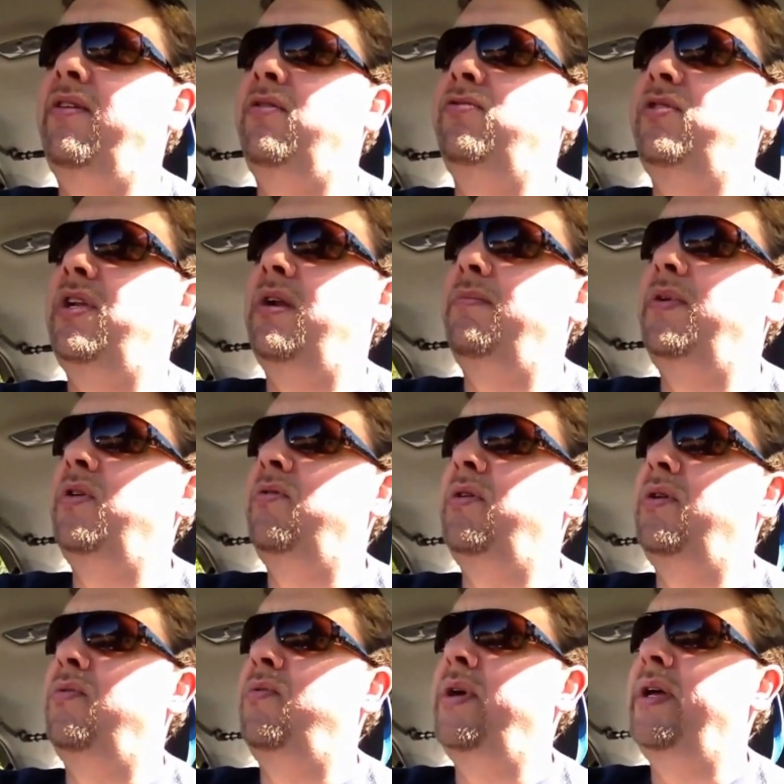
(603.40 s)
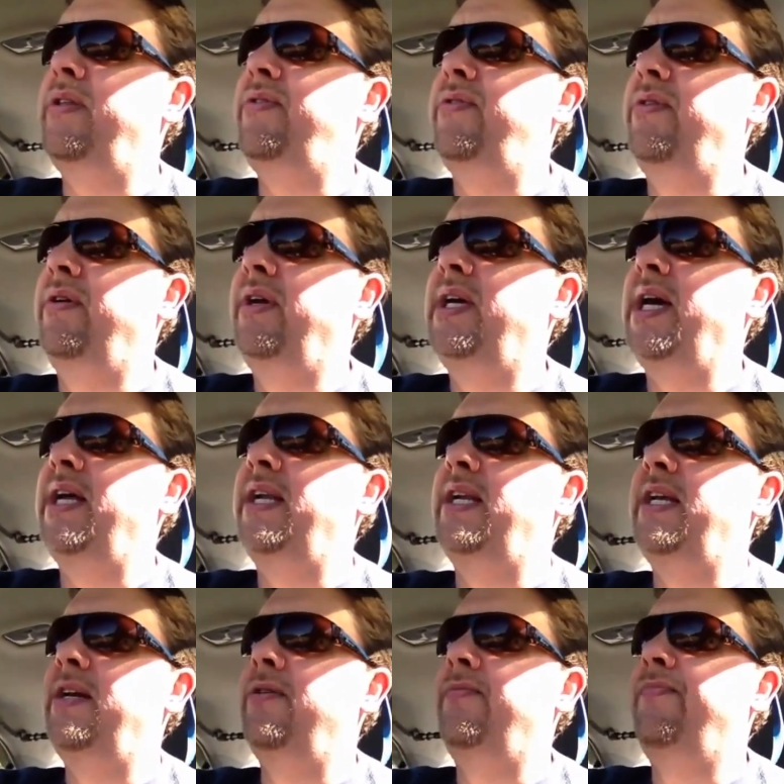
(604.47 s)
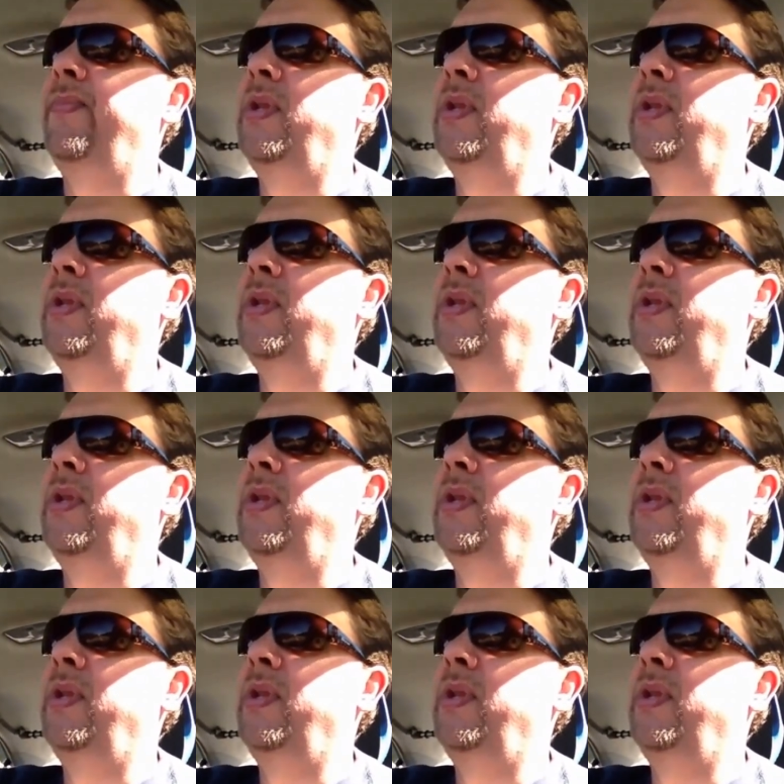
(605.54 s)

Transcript: those that I'm doing it with kind of deal.